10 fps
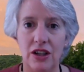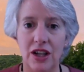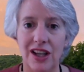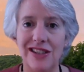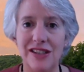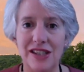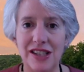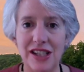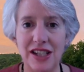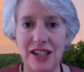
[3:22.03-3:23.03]
and
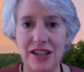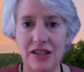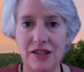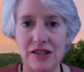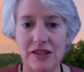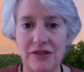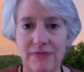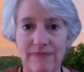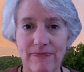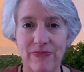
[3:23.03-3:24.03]
disease
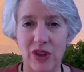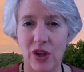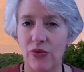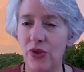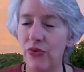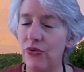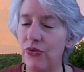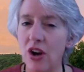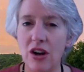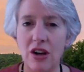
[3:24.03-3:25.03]
for
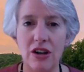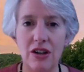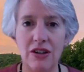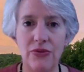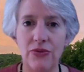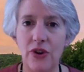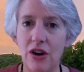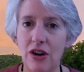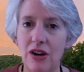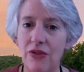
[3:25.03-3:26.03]
far,
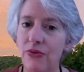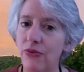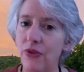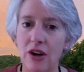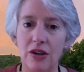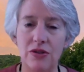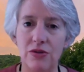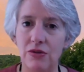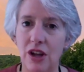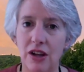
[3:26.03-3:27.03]
far, far
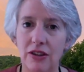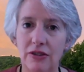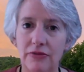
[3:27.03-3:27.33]
too long.